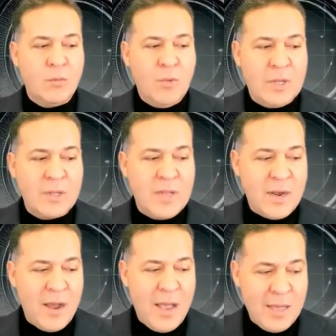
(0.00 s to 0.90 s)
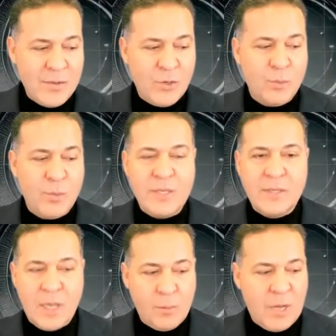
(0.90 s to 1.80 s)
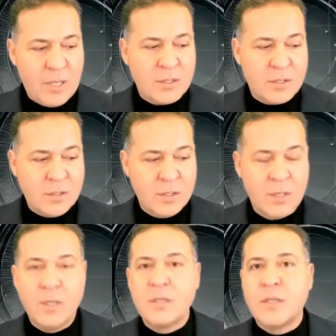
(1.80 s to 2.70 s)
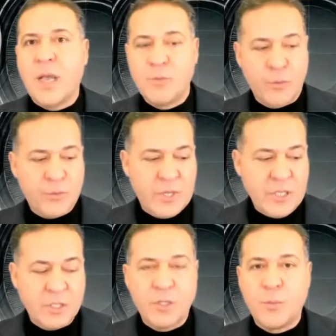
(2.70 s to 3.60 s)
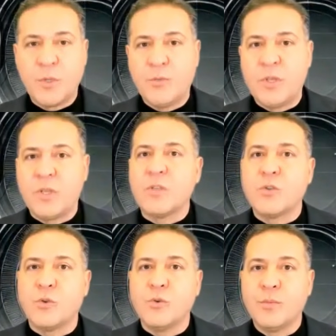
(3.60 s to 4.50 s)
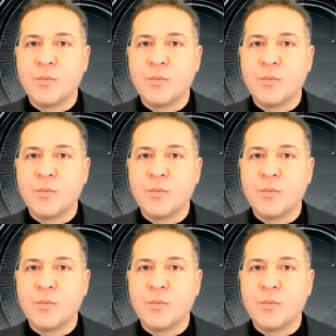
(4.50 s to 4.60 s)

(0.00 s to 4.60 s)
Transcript: well, there has to be some other types of relationship between these two.